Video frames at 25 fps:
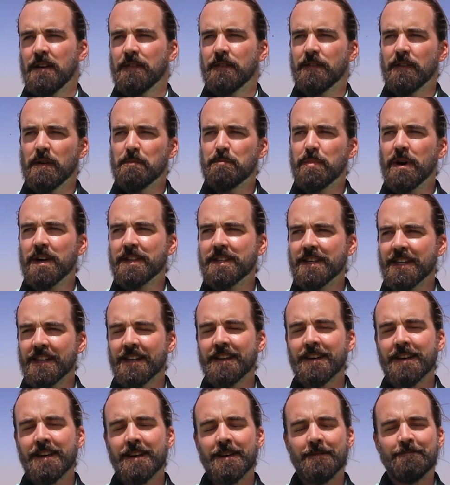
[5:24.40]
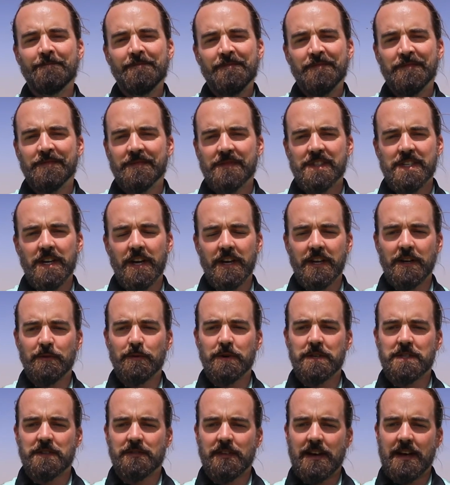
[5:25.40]
for a budding Tiger
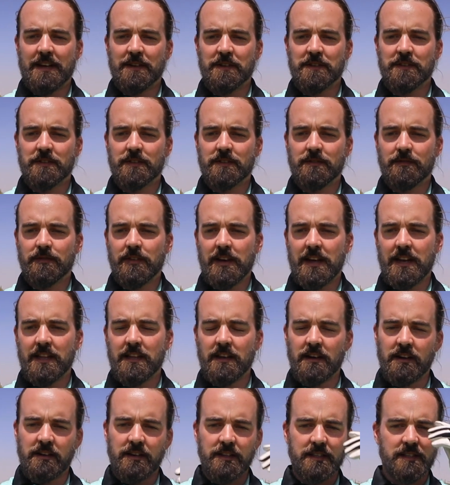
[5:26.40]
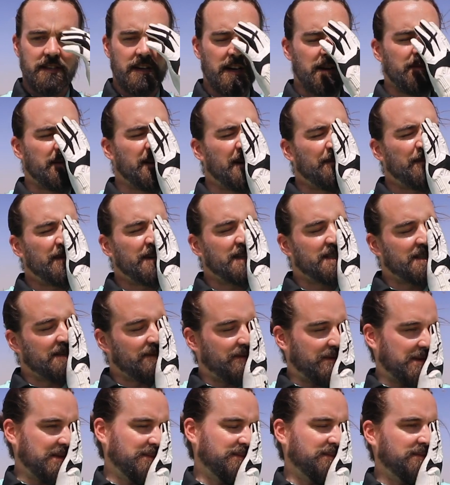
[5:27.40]
Woods fan who's fairly young at the time, that must have
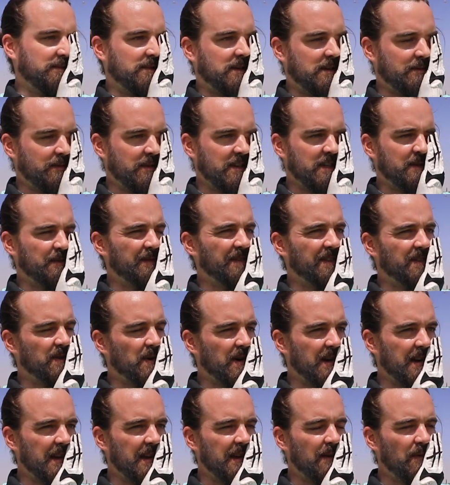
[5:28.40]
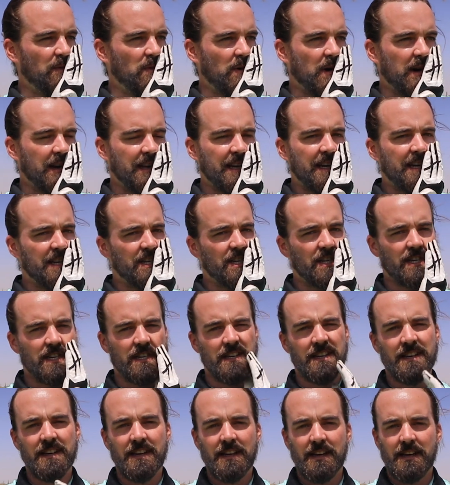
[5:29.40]
been 21-ish.
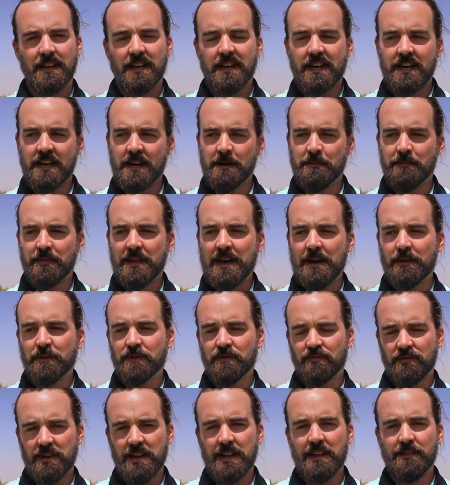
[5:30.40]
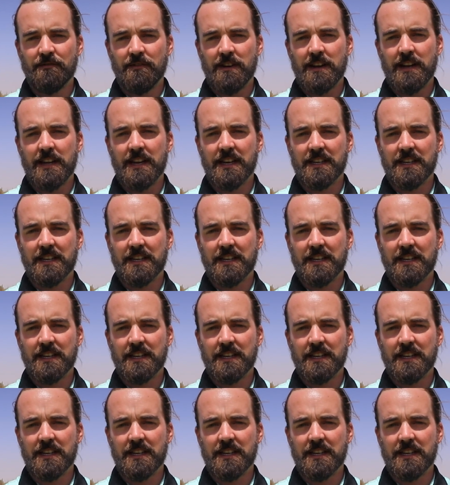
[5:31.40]
That was really